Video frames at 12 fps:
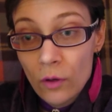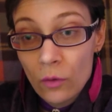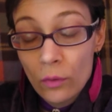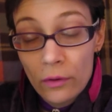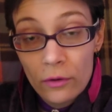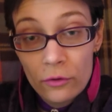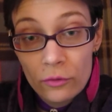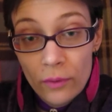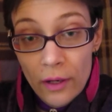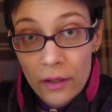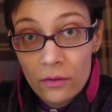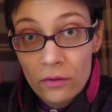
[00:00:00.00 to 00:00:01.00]
workers'
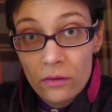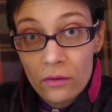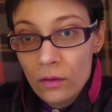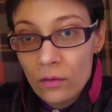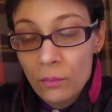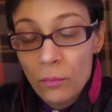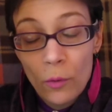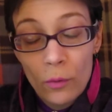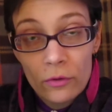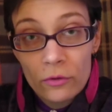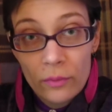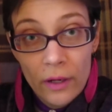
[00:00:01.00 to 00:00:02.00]
rights, the
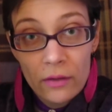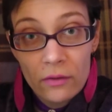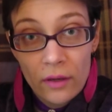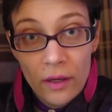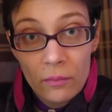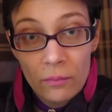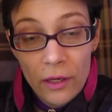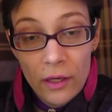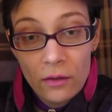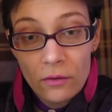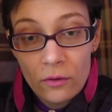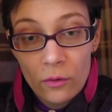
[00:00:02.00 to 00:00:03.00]
poor's rights
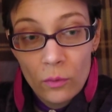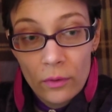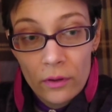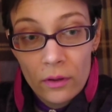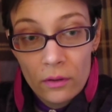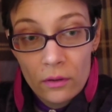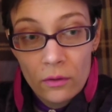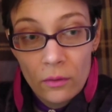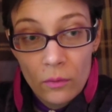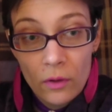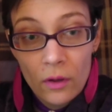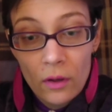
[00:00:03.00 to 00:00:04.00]
campaign, you know, working, you
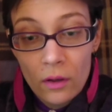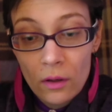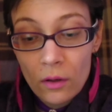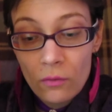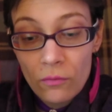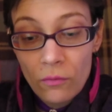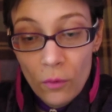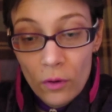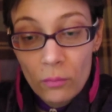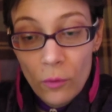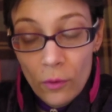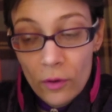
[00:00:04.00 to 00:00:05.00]
know,
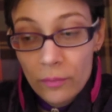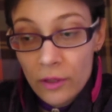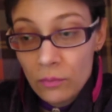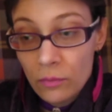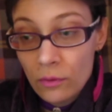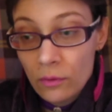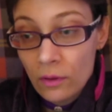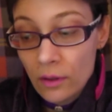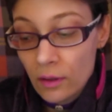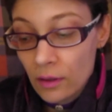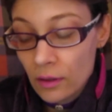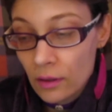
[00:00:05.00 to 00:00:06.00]
for poor people.
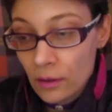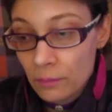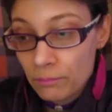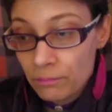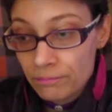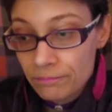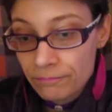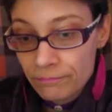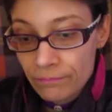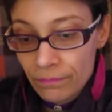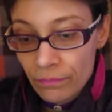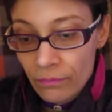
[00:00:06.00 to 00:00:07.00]
Um,
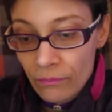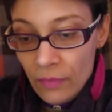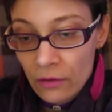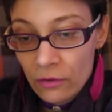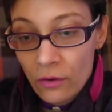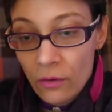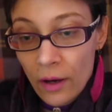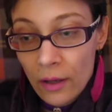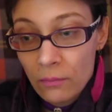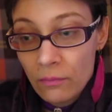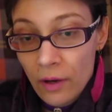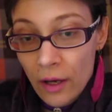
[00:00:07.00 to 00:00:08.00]
so
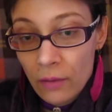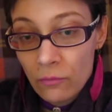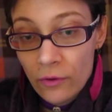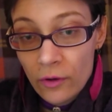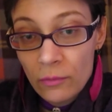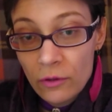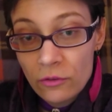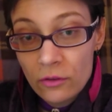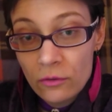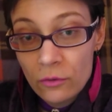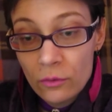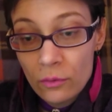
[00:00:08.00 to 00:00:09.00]
I'm, I'm very much
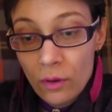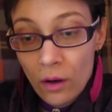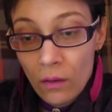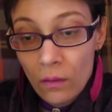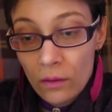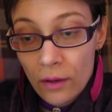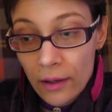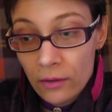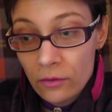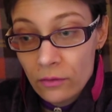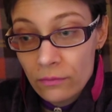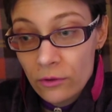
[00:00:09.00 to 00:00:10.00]
into all
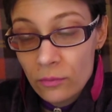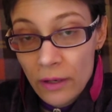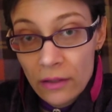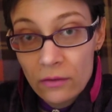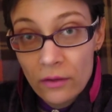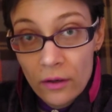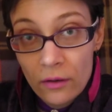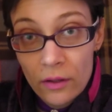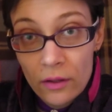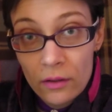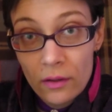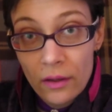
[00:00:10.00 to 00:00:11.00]
kinds of
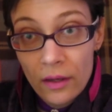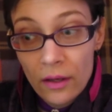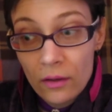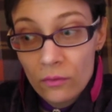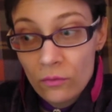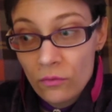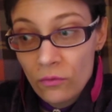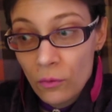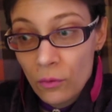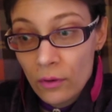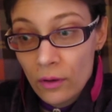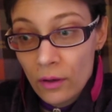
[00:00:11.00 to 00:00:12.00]
humanitarian and
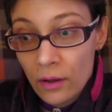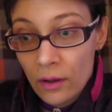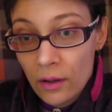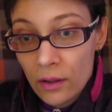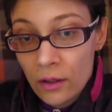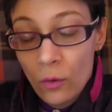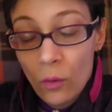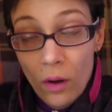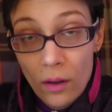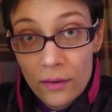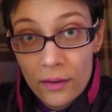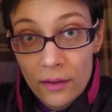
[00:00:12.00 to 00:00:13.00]
for
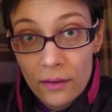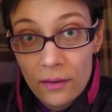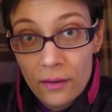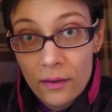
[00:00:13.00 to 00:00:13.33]
equality